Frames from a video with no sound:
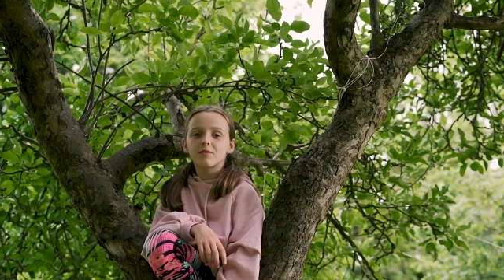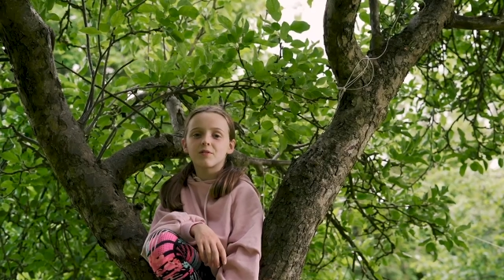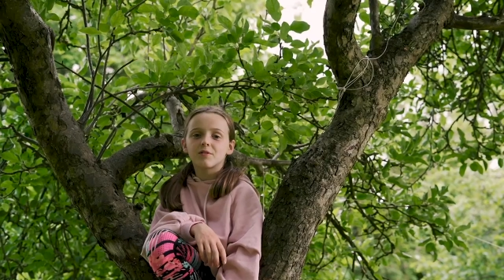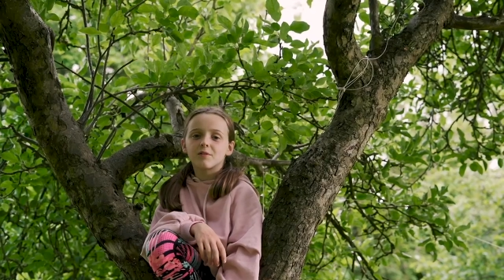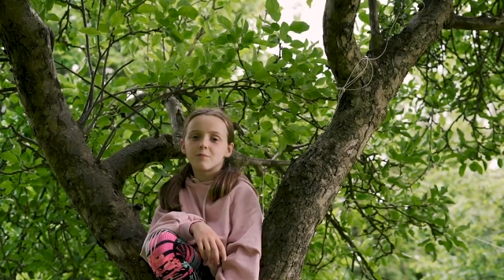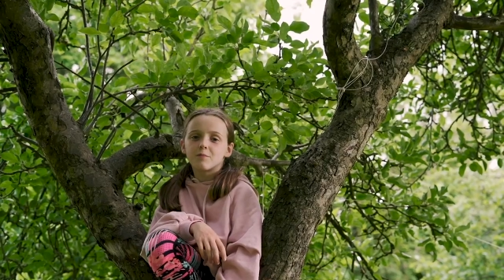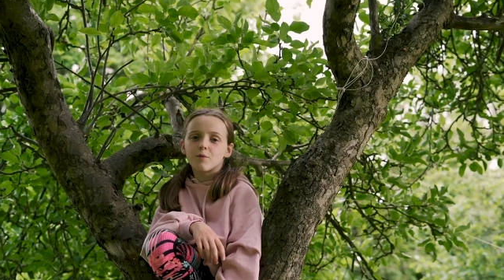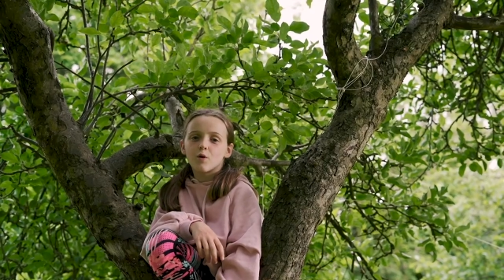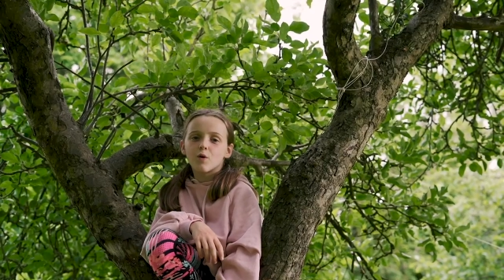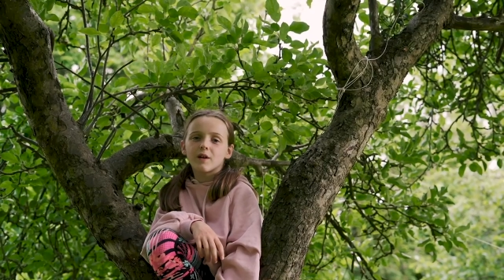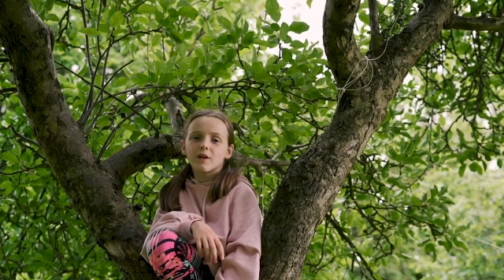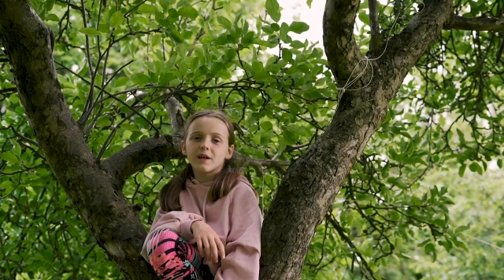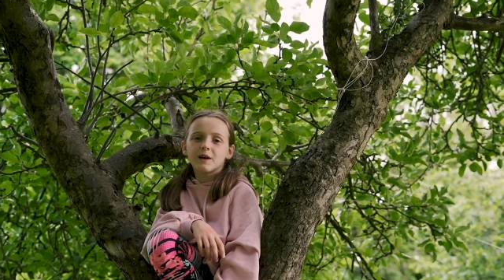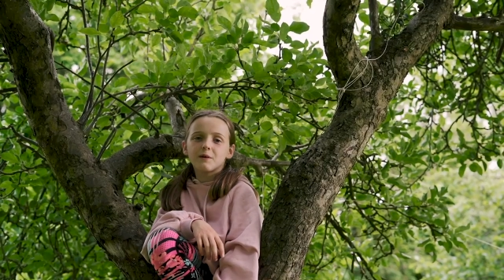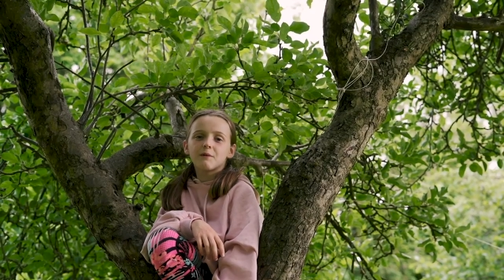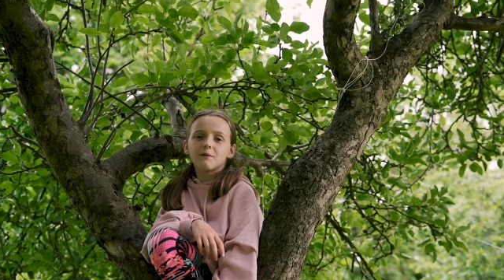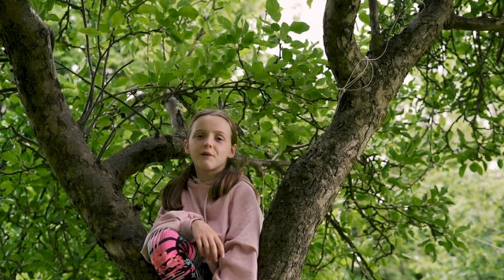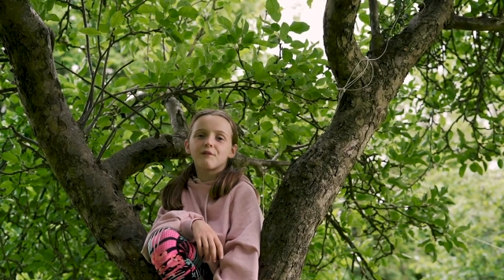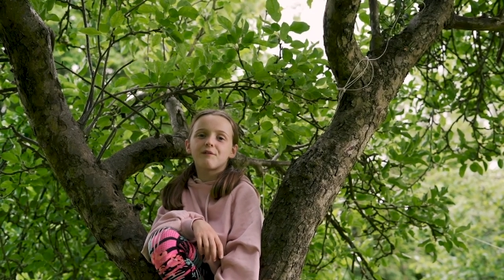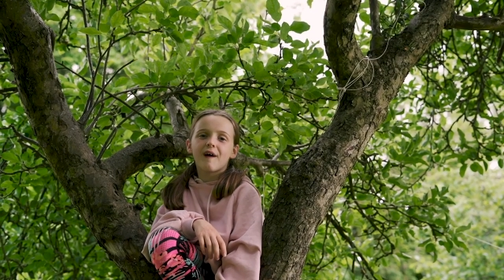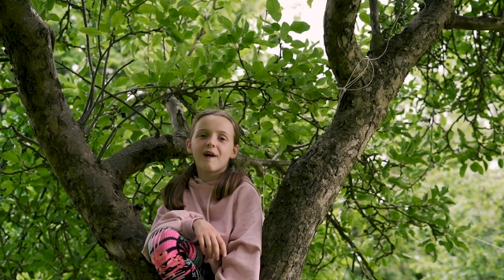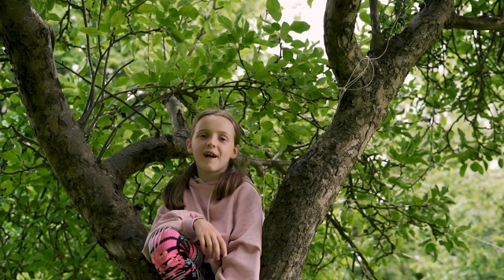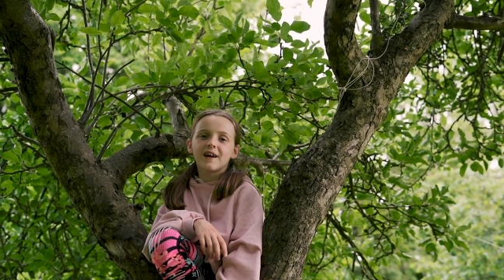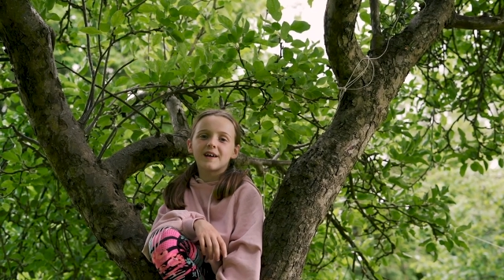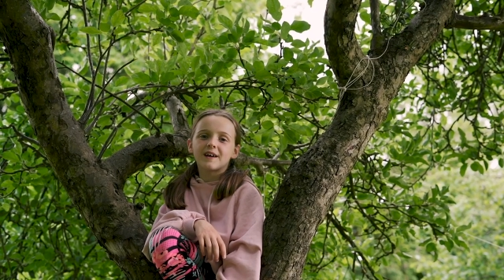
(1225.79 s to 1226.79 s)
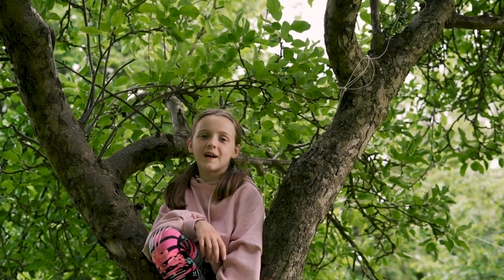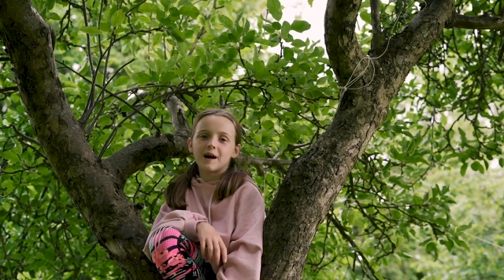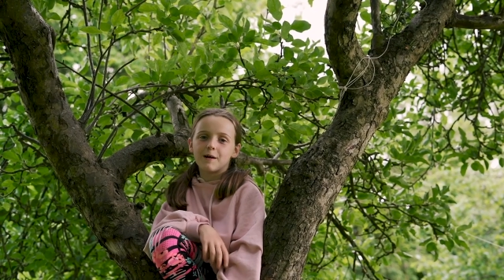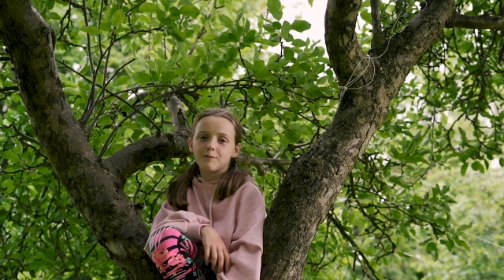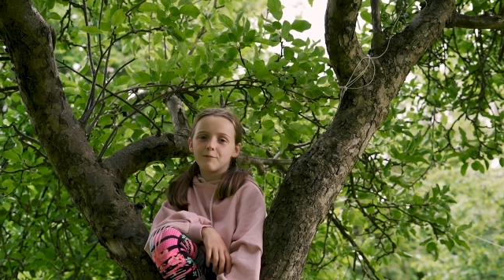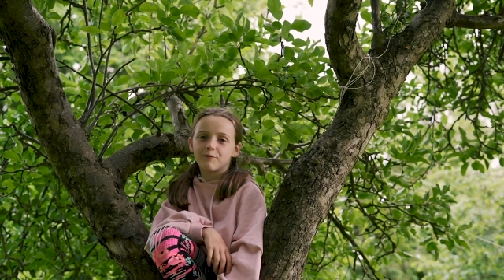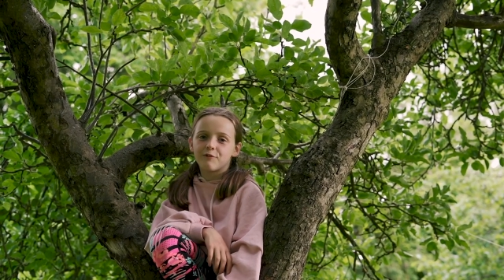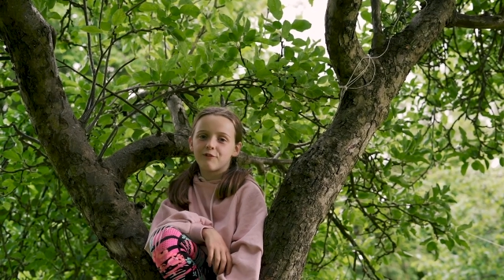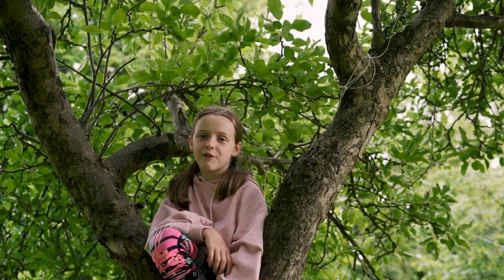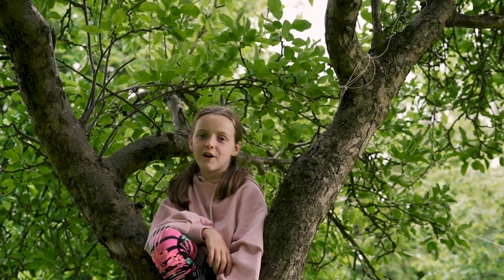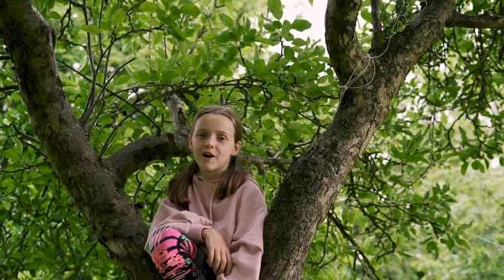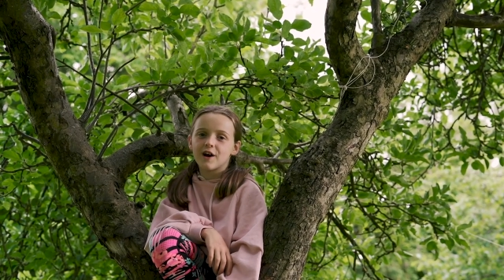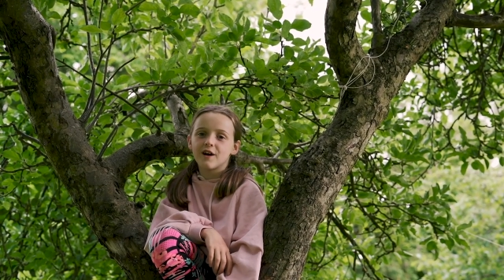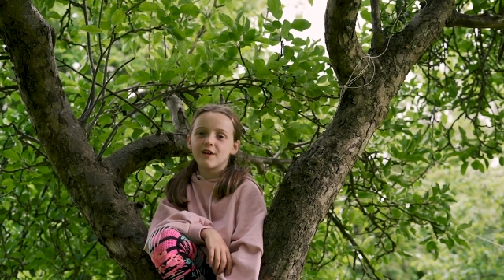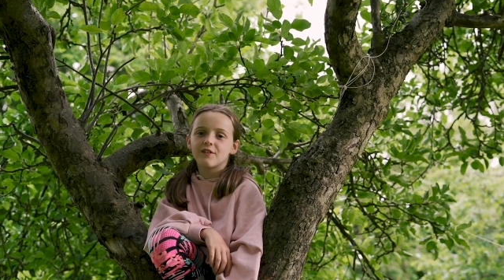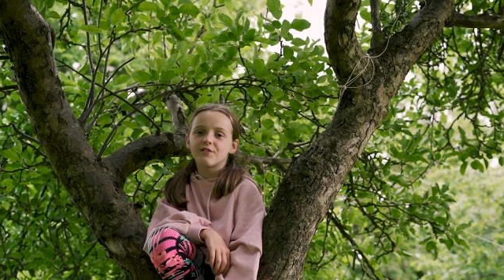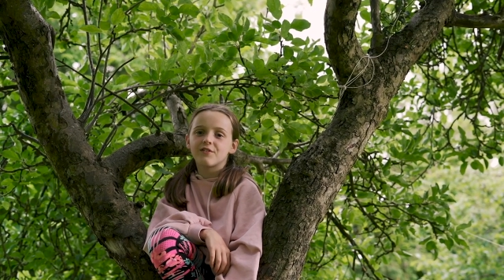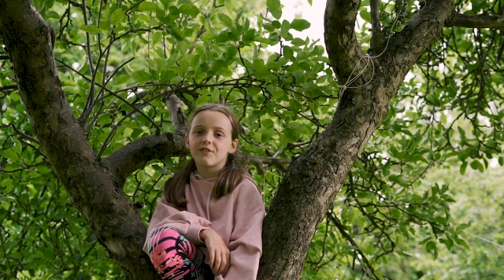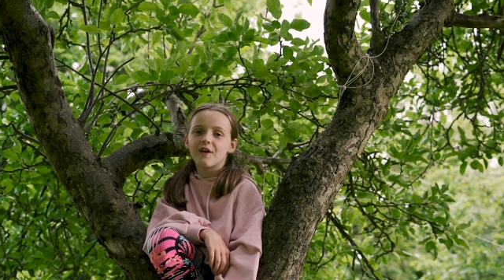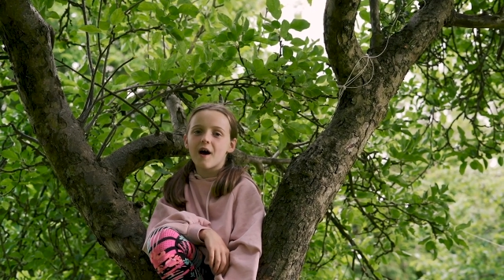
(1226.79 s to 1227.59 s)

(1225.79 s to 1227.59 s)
The mourning will find comfort,